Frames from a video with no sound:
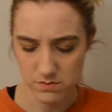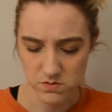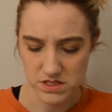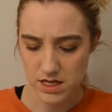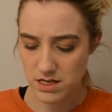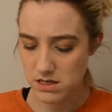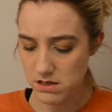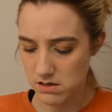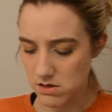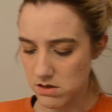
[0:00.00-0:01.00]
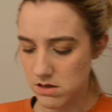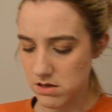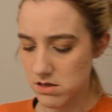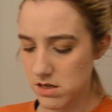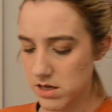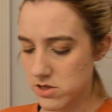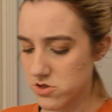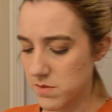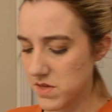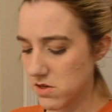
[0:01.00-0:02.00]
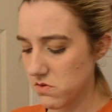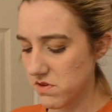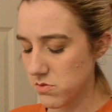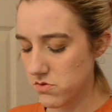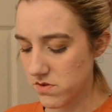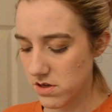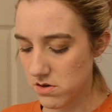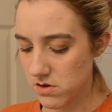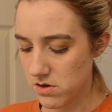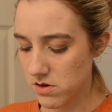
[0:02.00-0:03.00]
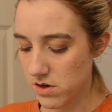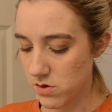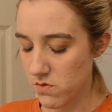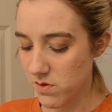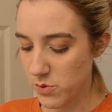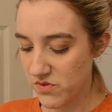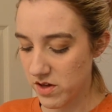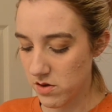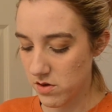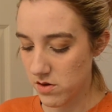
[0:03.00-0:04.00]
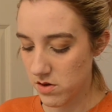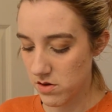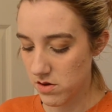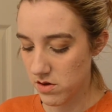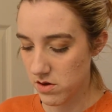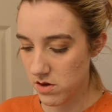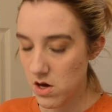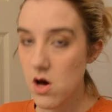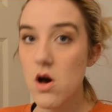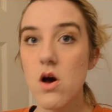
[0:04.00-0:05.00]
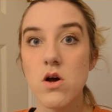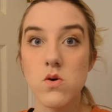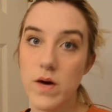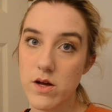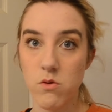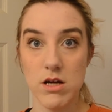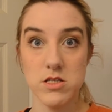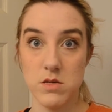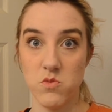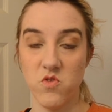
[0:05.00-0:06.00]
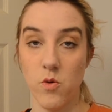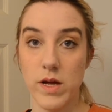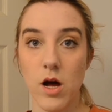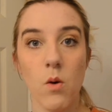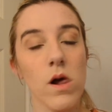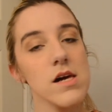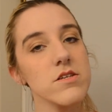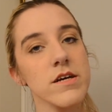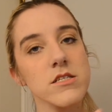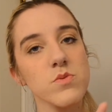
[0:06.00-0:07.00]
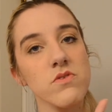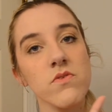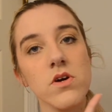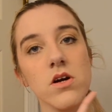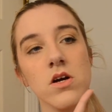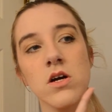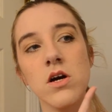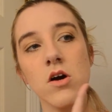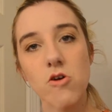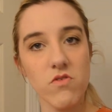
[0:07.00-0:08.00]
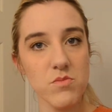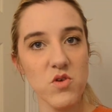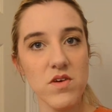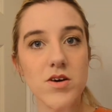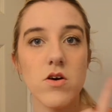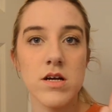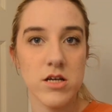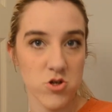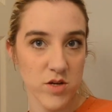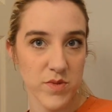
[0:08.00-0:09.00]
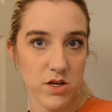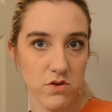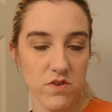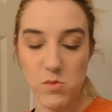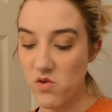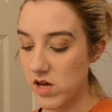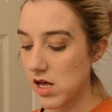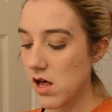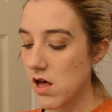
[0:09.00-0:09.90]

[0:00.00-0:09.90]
Was that in an extremely goofy movie or a goofy movie? Quick question before we go. Do you guys prefer a goofy movie or an extremely goofy movie?